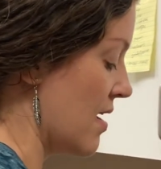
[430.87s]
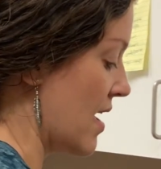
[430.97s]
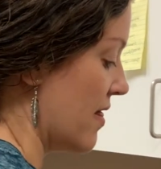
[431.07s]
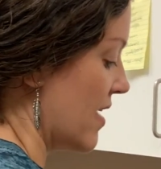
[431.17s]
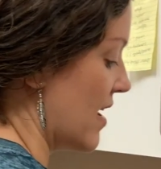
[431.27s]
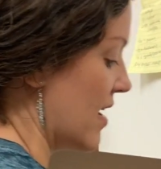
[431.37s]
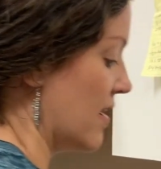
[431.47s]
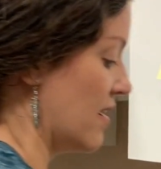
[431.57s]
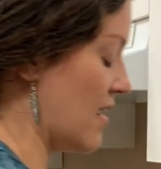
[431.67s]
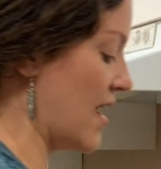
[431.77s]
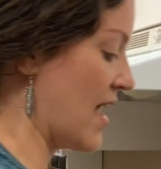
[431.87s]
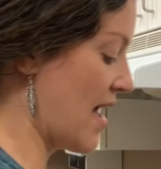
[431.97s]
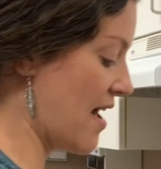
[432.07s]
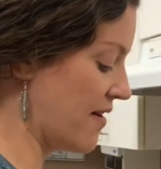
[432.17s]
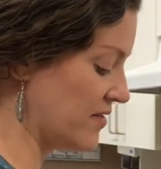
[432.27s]
And then I
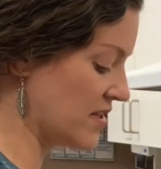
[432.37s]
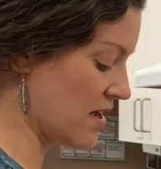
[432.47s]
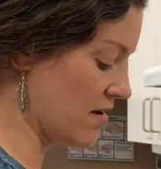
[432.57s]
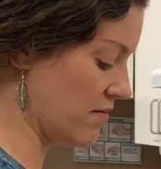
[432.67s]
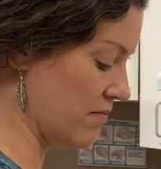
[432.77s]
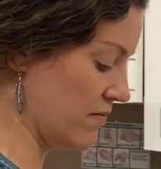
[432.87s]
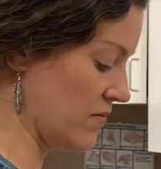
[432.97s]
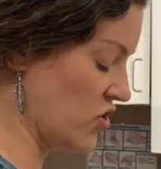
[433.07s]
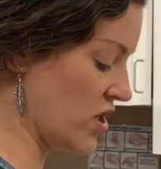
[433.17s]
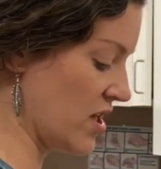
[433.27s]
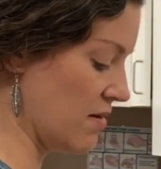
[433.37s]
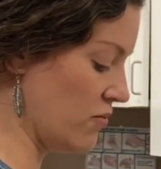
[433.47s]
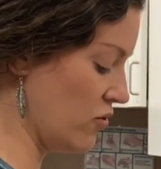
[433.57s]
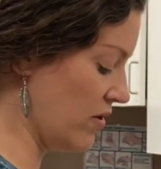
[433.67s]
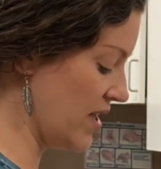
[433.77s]
have some chicken
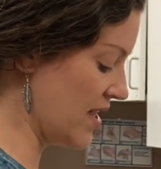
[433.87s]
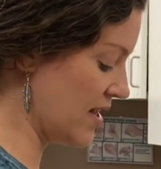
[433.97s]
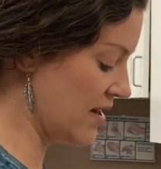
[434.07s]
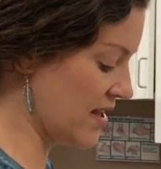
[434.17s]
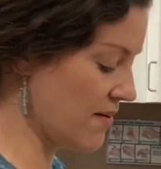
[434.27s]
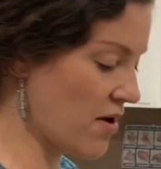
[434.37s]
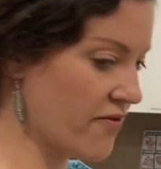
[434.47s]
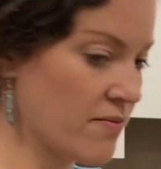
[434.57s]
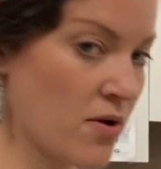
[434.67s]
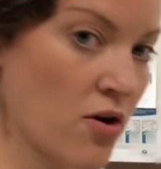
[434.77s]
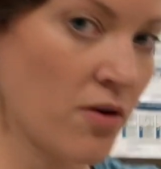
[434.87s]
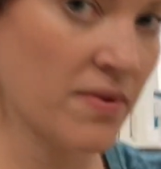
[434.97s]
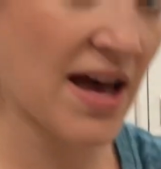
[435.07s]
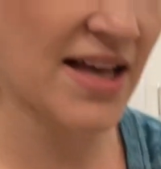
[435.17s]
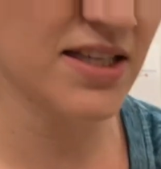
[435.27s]
bouillon that I brought from home that adds